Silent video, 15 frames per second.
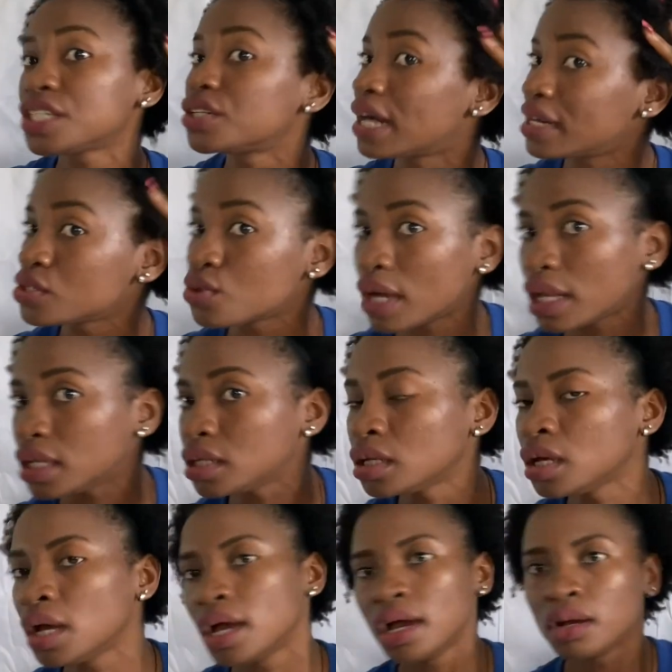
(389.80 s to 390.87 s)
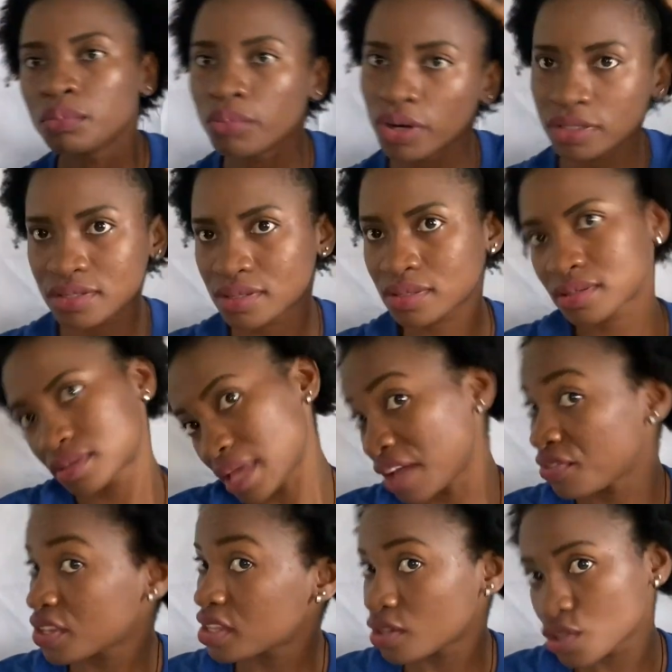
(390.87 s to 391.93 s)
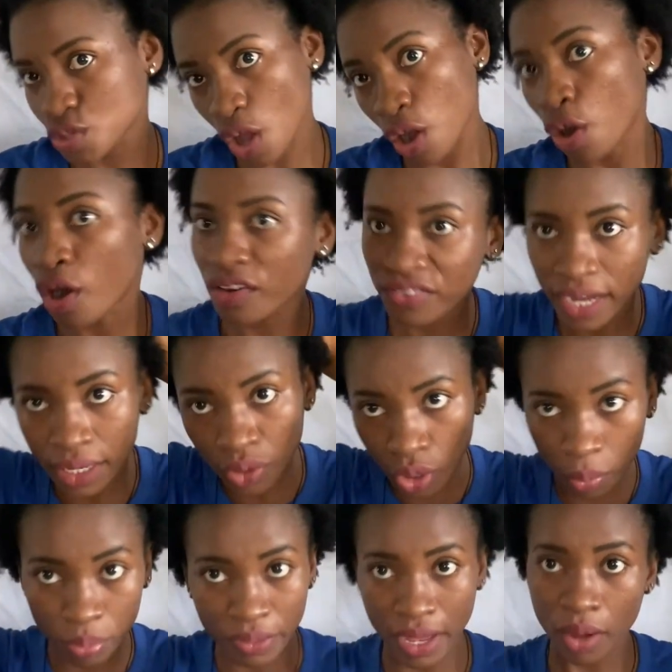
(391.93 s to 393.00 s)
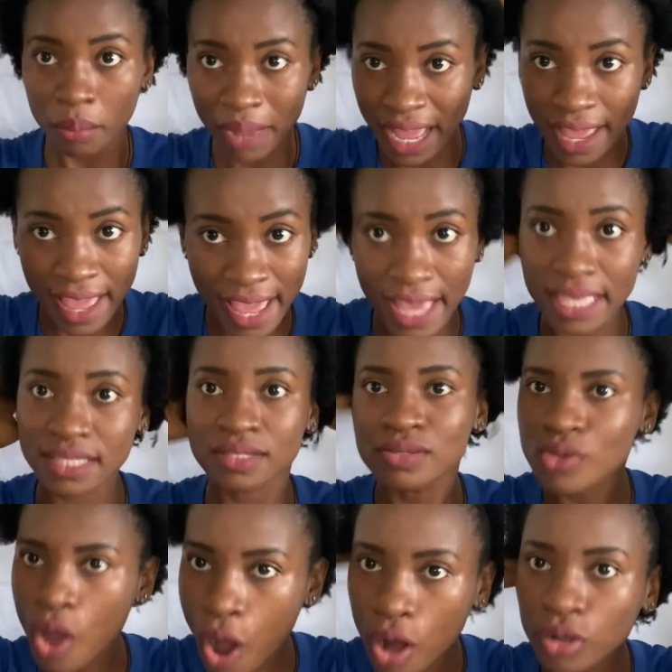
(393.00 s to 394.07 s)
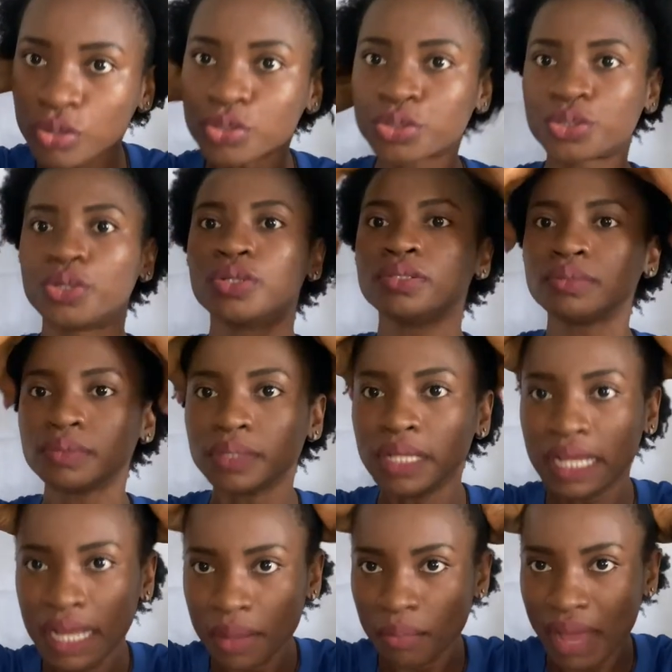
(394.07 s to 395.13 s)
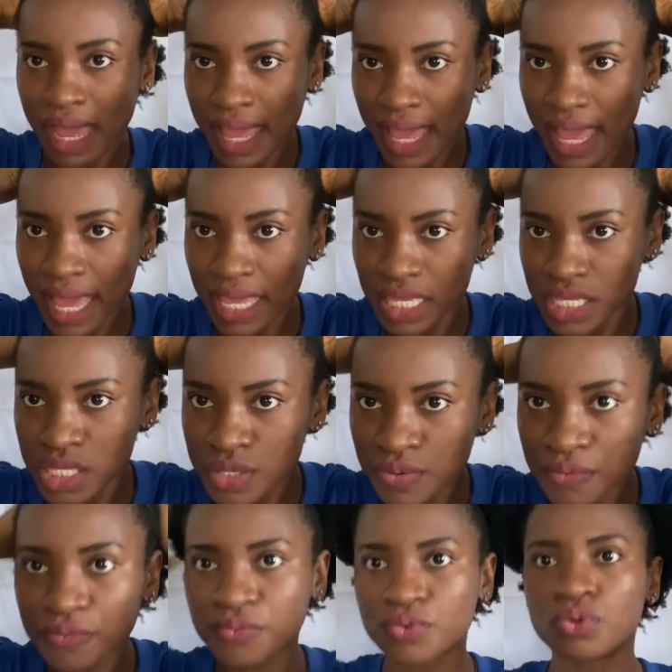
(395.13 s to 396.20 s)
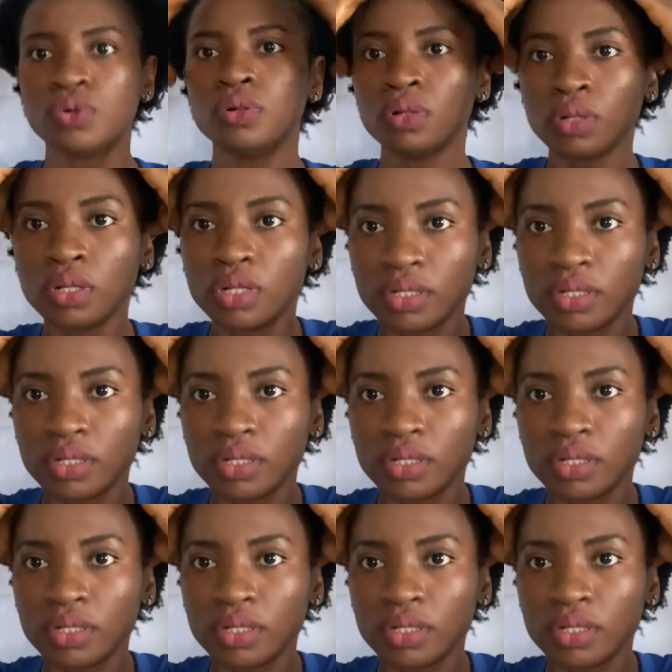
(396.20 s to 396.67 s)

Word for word: gradually but everything is all covered up now my hair is all grown my hair is full